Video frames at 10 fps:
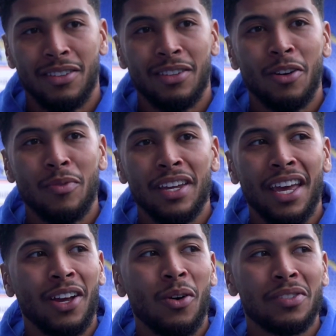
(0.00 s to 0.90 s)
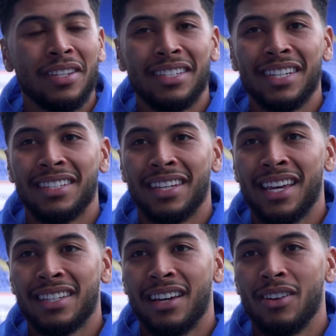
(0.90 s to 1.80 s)
you know, when you get goals and assists, it
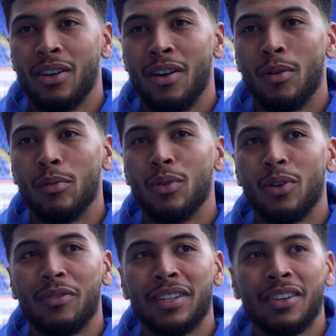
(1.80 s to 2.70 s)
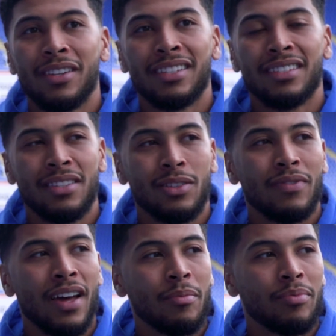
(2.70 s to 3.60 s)
gets like a, a reward off it. So it's a sense of
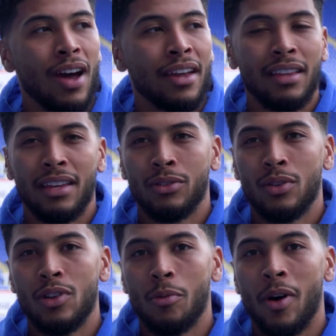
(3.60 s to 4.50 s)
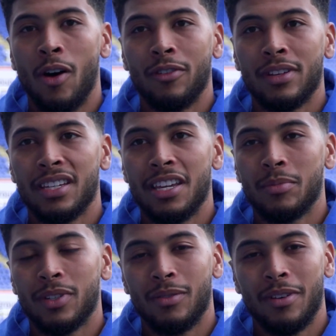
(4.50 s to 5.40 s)
like pride and that you're doing your part for your team.
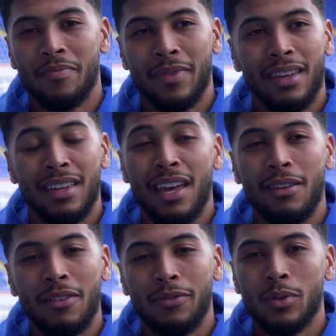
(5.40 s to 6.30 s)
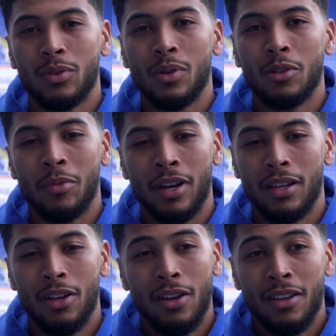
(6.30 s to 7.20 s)
So um, yeah, it feels good. But
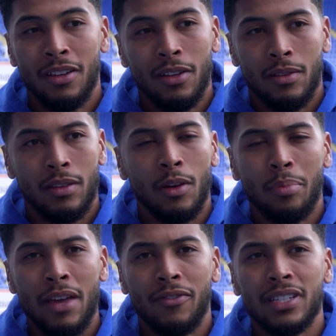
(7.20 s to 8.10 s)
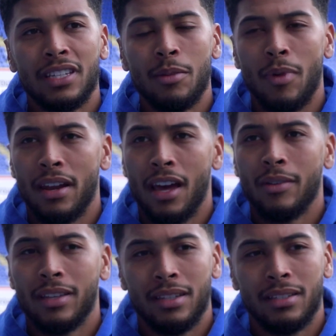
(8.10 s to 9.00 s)
you know, playing for this team right now,
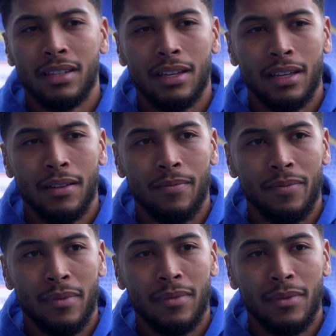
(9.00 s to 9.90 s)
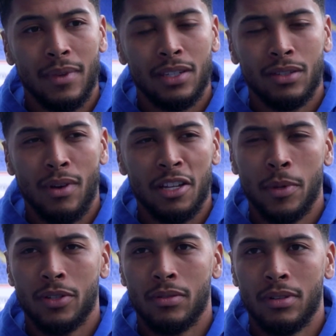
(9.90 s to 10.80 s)
it's uh, it's quite
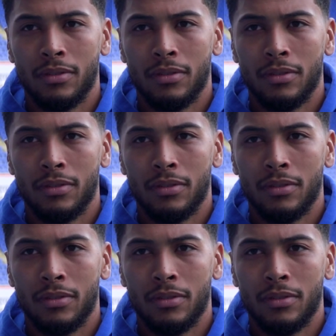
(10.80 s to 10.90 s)
special.